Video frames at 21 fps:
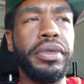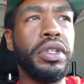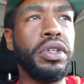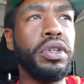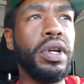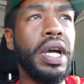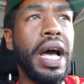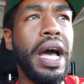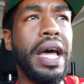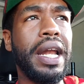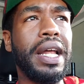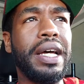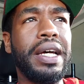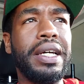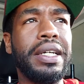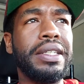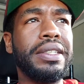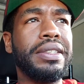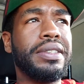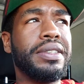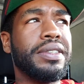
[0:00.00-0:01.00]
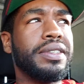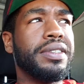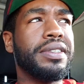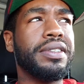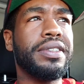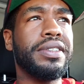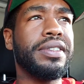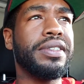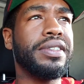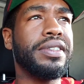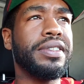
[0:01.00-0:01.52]
you gotta
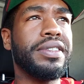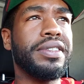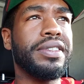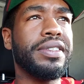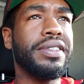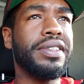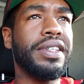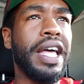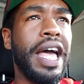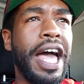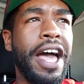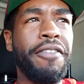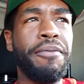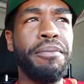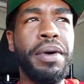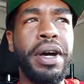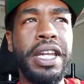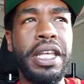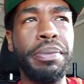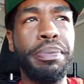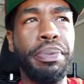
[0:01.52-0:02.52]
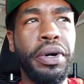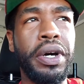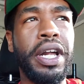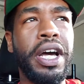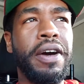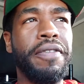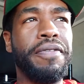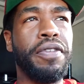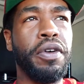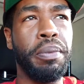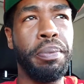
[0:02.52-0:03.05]
have money put
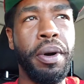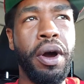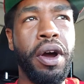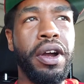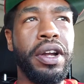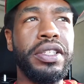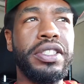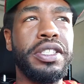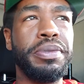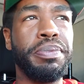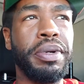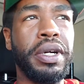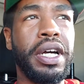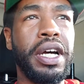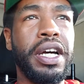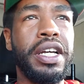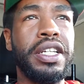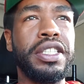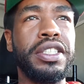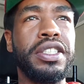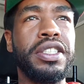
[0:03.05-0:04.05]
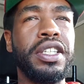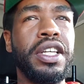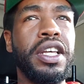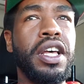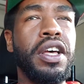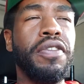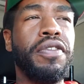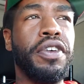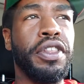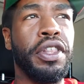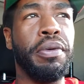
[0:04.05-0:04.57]
up for parts, because
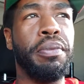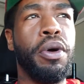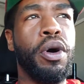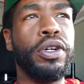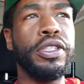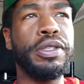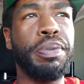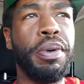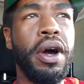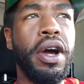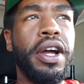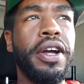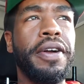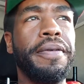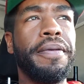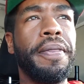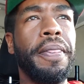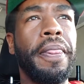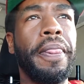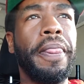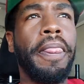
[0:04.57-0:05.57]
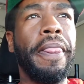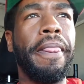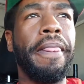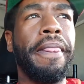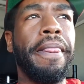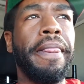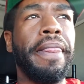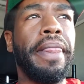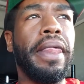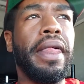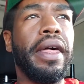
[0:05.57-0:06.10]
for the most part,
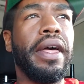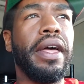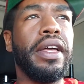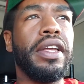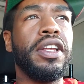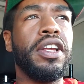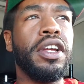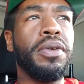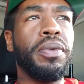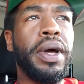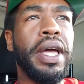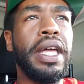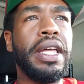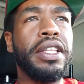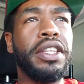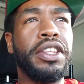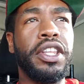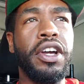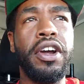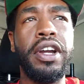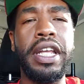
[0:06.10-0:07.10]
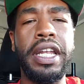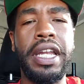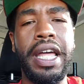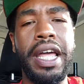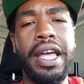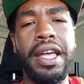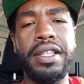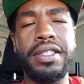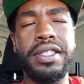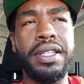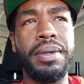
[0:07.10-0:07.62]
you're waiting 30
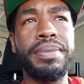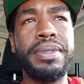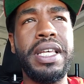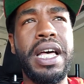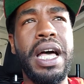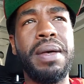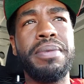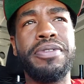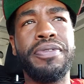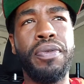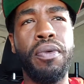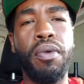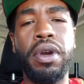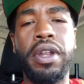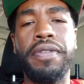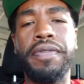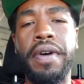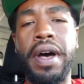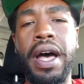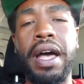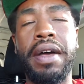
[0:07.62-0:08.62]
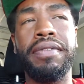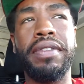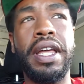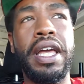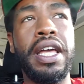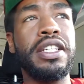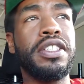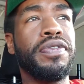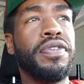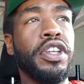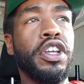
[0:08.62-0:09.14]
days, sometimes 45
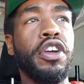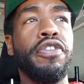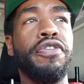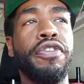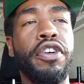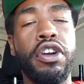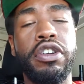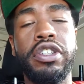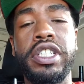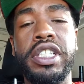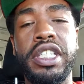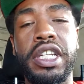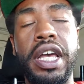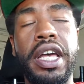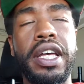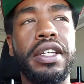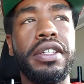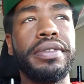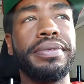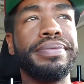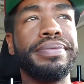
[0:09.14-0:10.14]
days for your first check.